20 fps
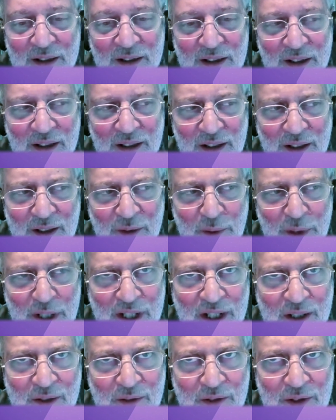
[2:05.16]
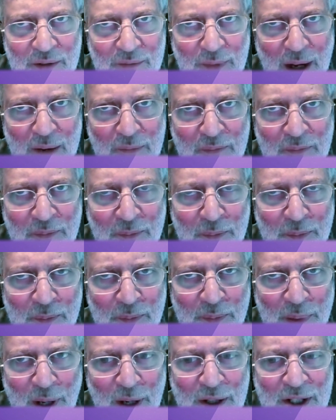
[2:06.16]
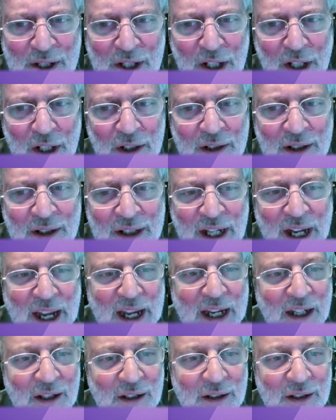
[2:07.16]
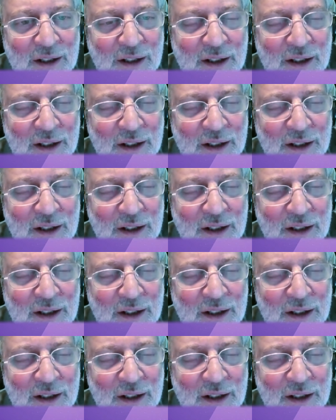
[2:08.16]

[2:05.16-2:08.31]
It was my personal take